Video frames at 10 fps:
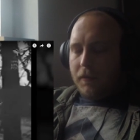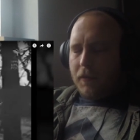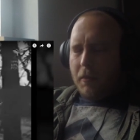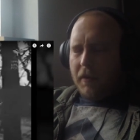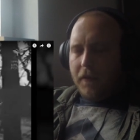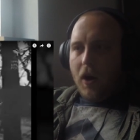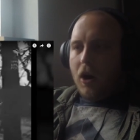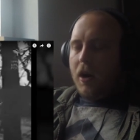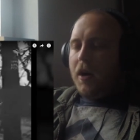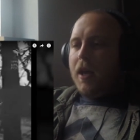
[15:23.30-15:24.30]
from
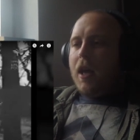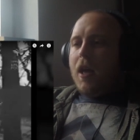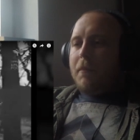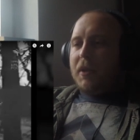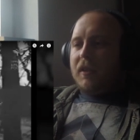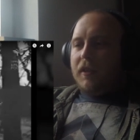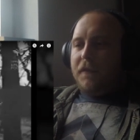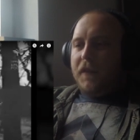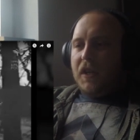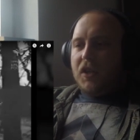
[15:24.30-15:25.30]
afar, but the
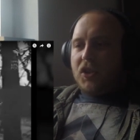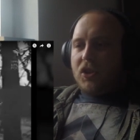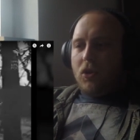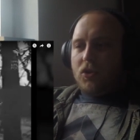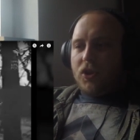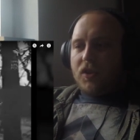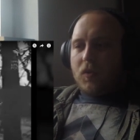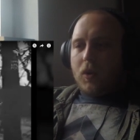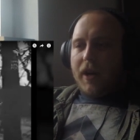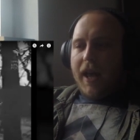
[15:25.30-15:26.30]
Finnish
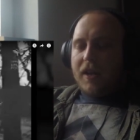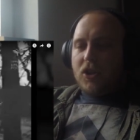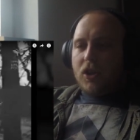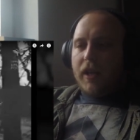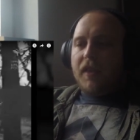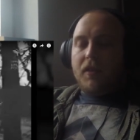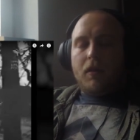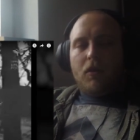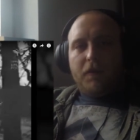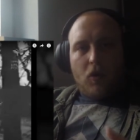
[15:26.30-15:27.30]
soldiers were actually, and
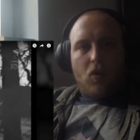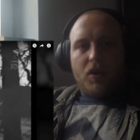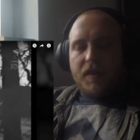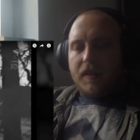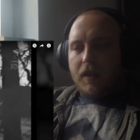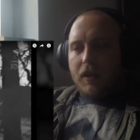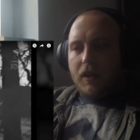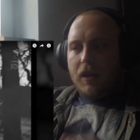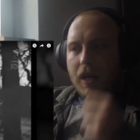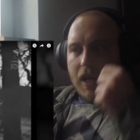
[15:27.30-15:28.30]
of course
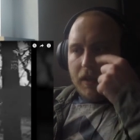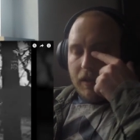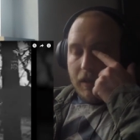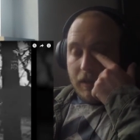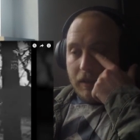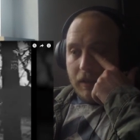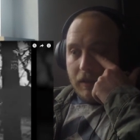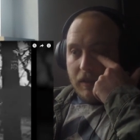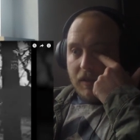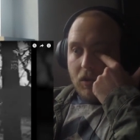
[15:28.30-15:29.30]
the
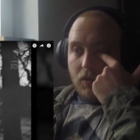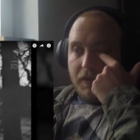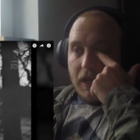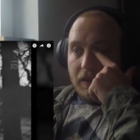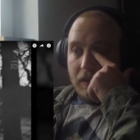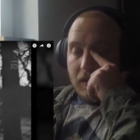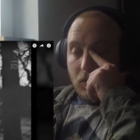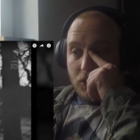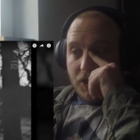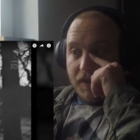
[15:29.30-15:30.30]
Soviet
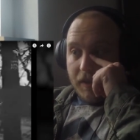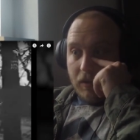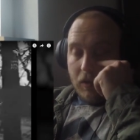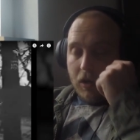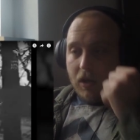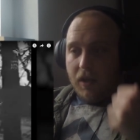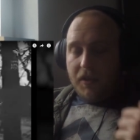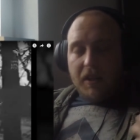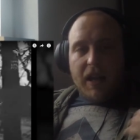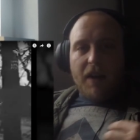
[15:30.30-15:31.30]
soldiers
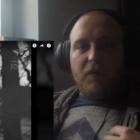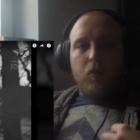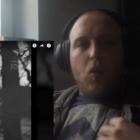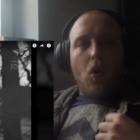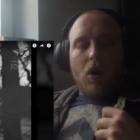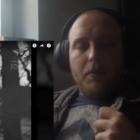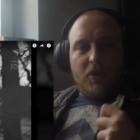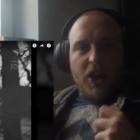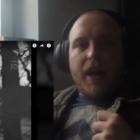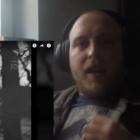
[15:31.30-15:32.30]
didn't have warm
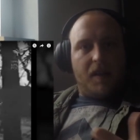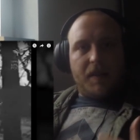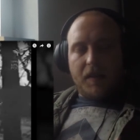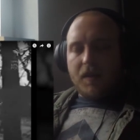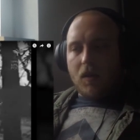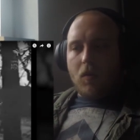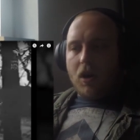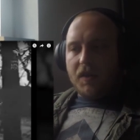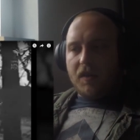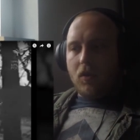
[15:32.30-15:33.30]
jackets and so
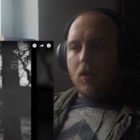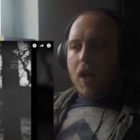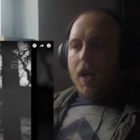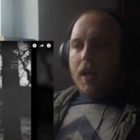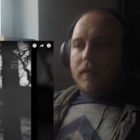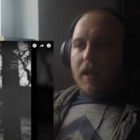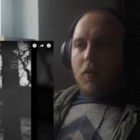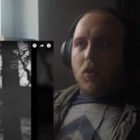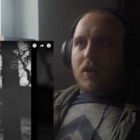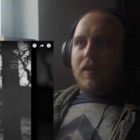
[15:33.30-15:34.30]
on, so they
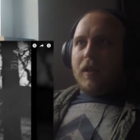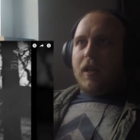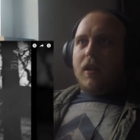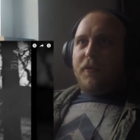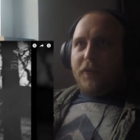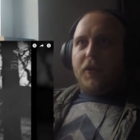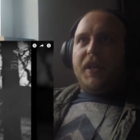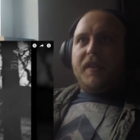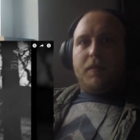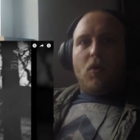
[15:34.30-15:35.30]
would
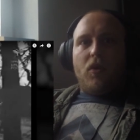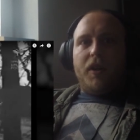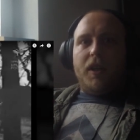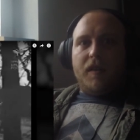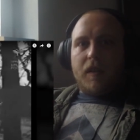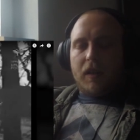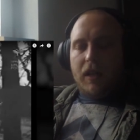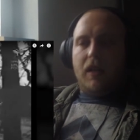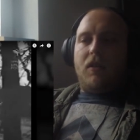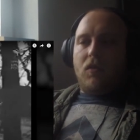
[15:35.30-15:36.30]
freeze more
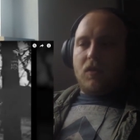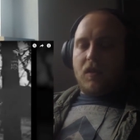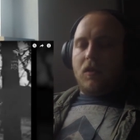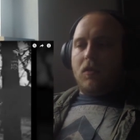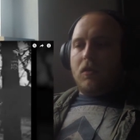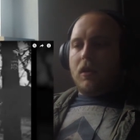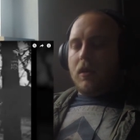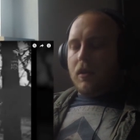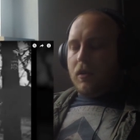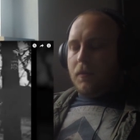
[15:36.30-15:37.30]
easily
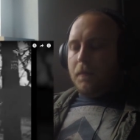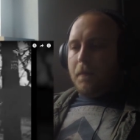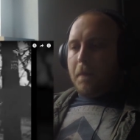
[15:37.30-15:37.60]
also